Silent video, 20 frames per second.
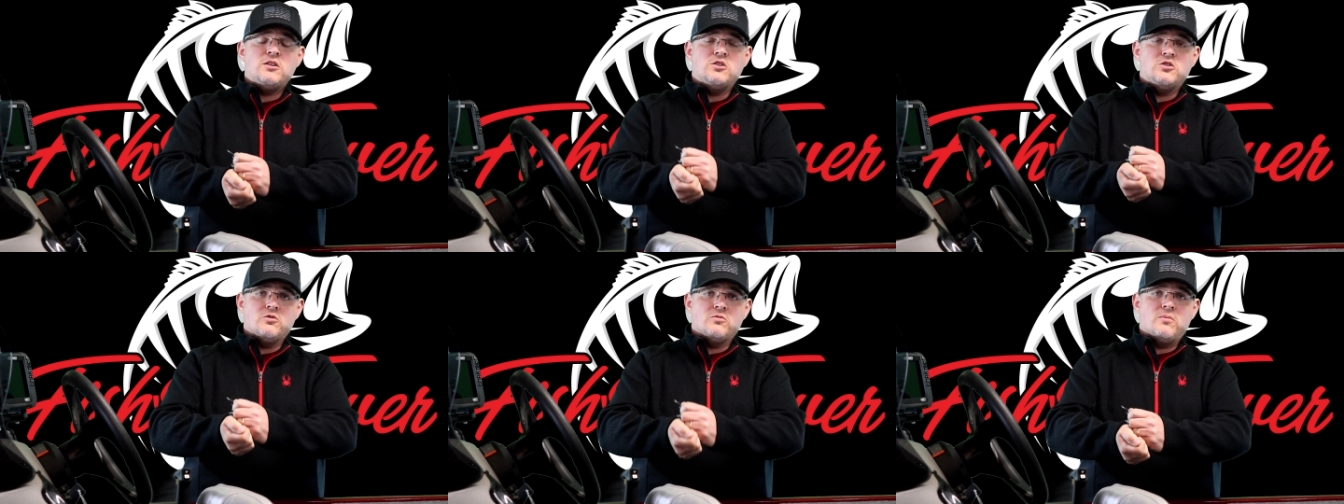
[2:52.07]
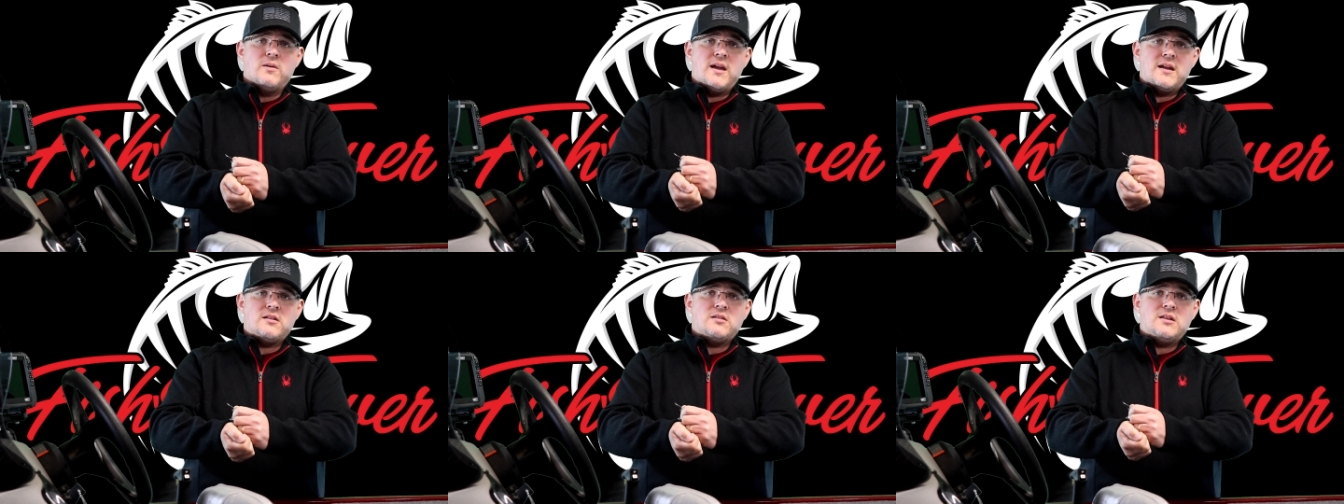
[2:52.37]

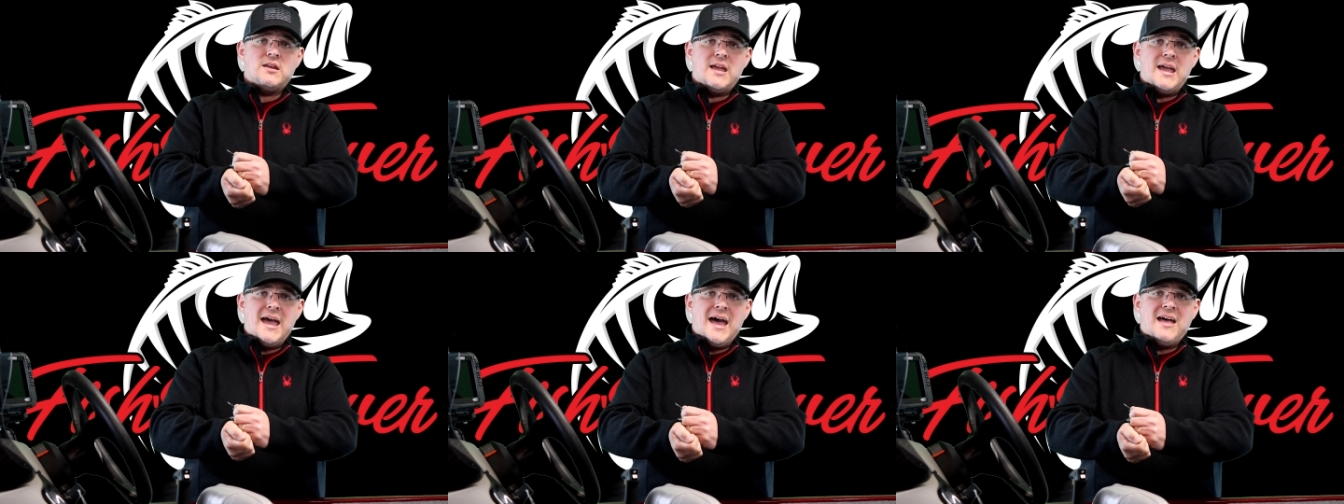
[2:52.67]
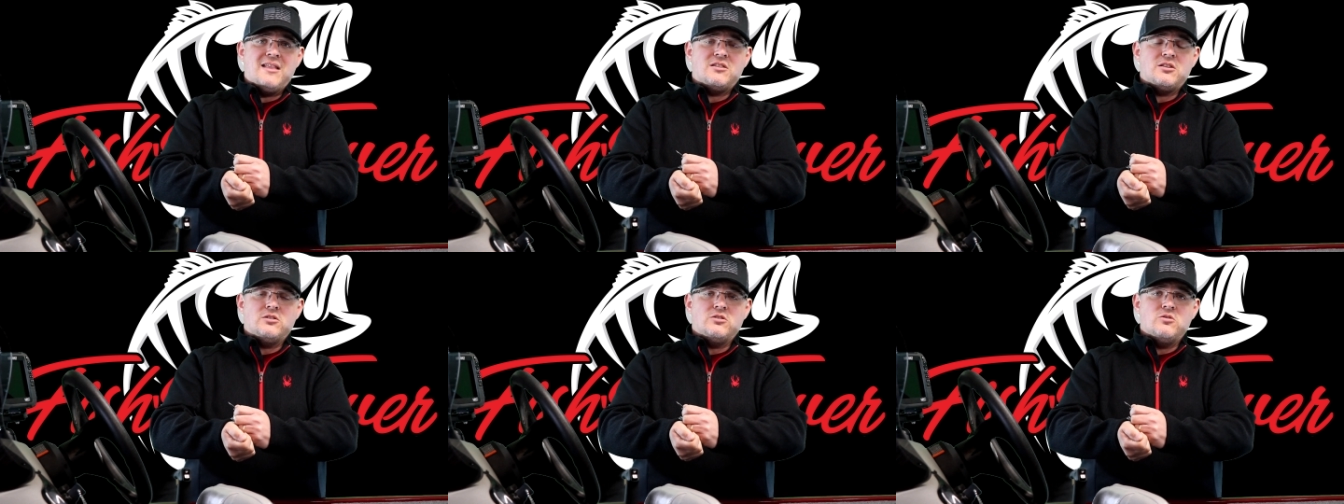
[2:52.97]
directly
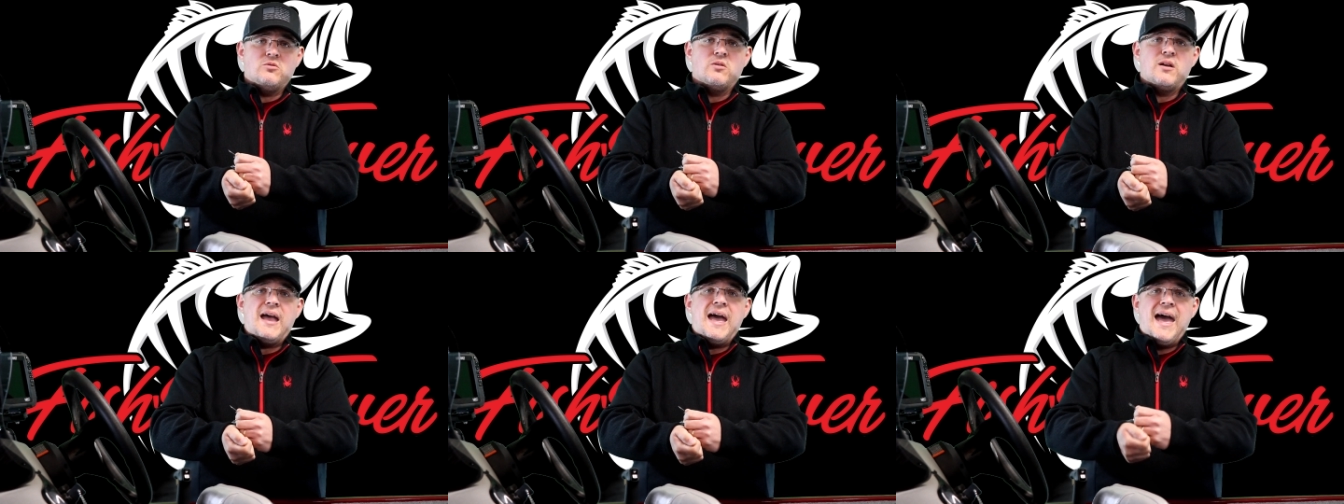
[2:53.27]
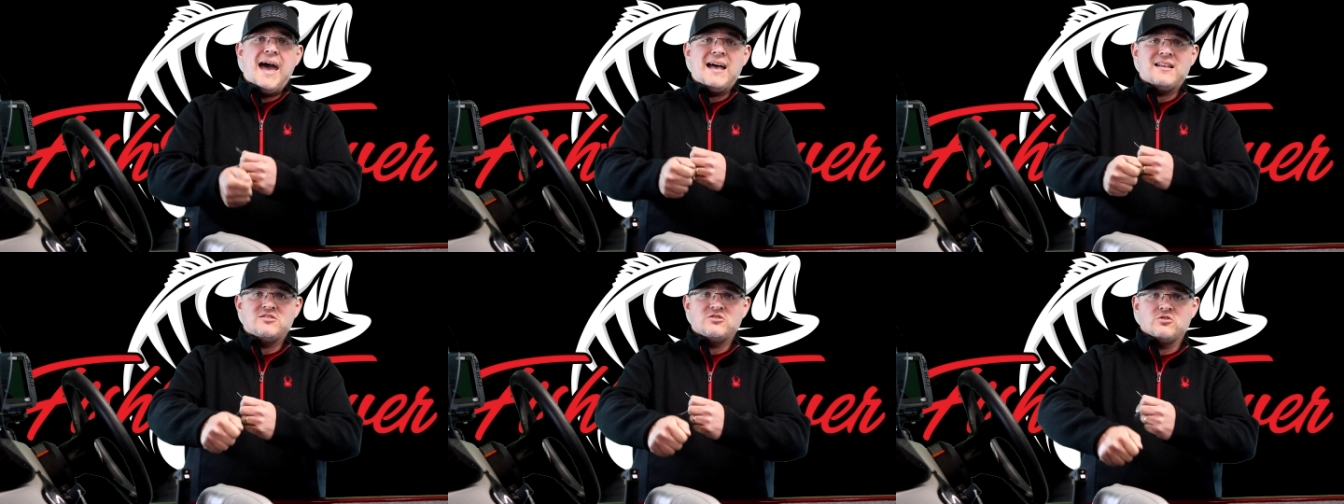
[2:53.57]
at the lure
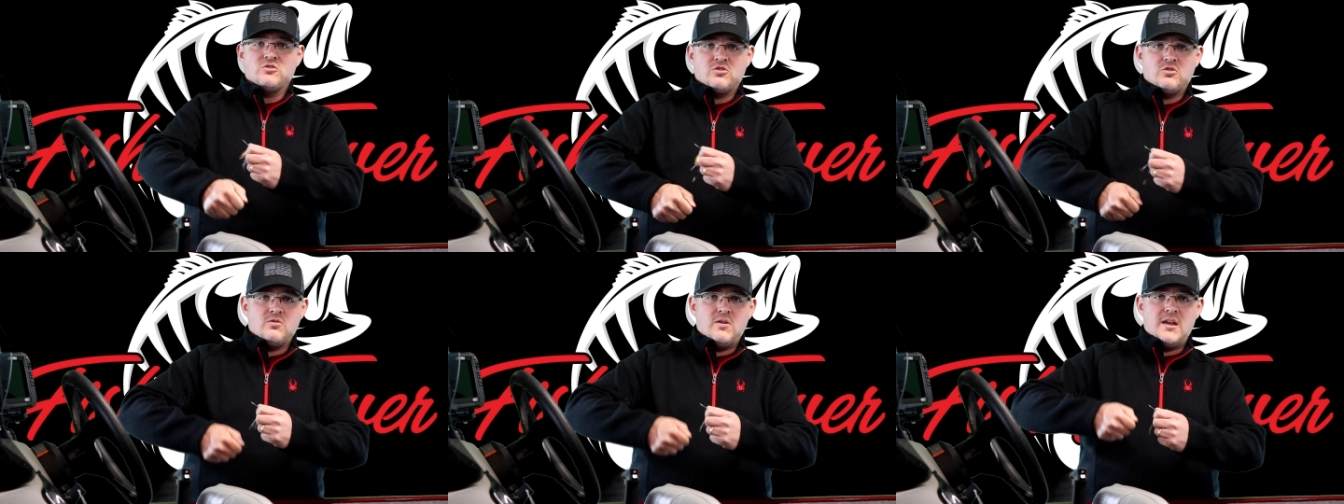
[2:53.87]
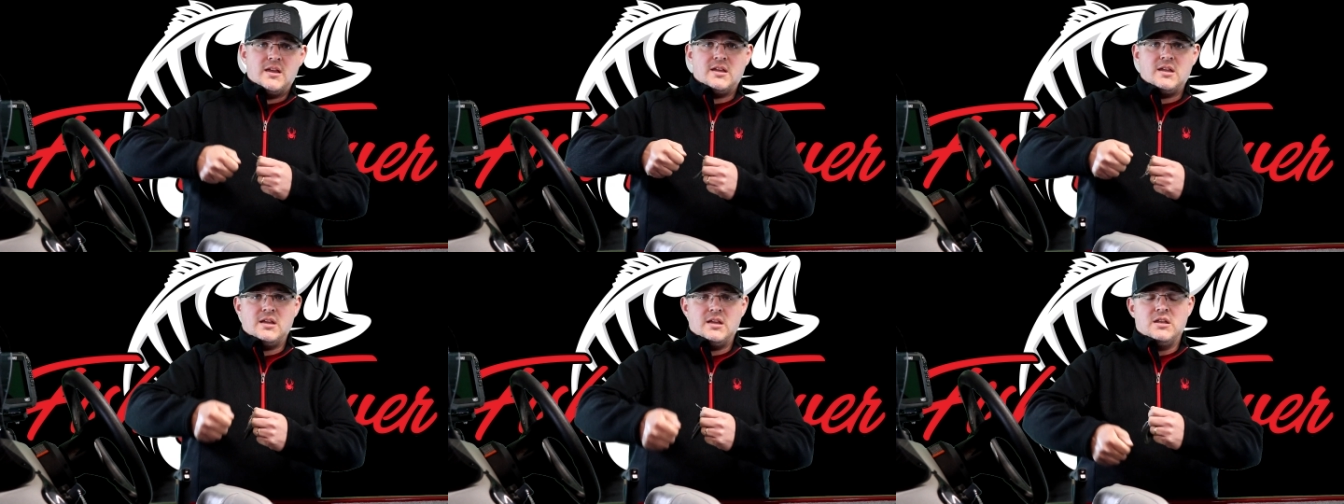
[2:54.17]
as you're
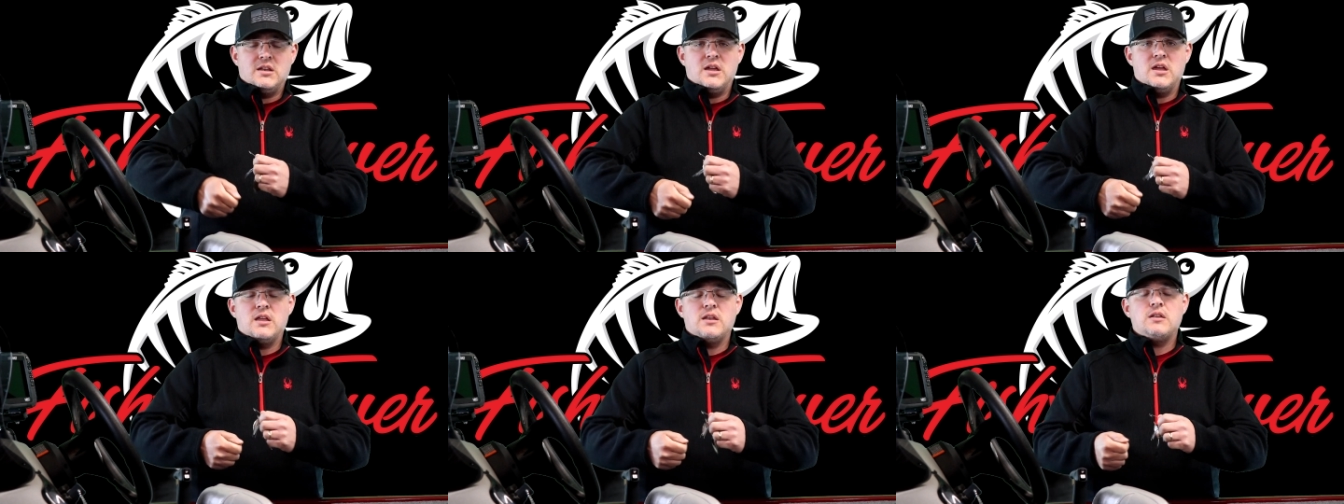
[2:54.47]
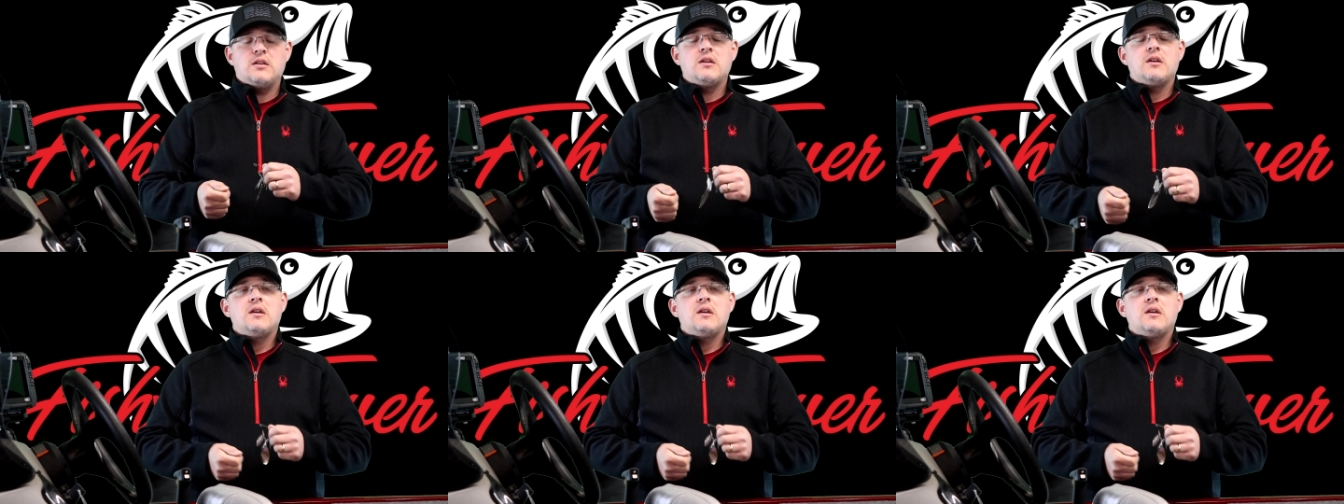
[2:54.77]
cranking it in.